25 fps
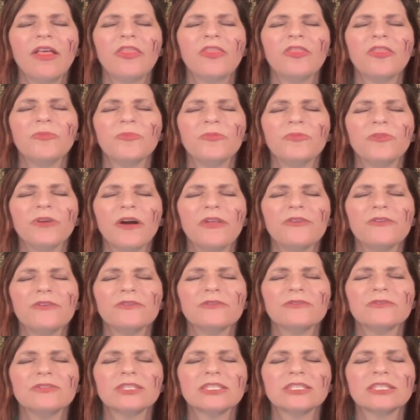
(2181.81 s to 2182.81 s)
the
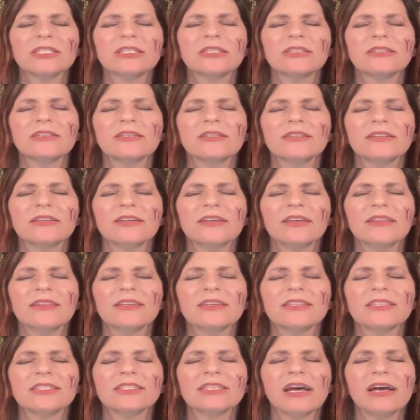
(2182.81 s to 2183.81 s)
brothers, the
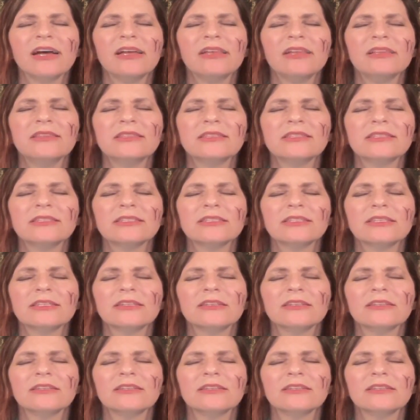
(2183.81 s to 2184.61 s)
sons,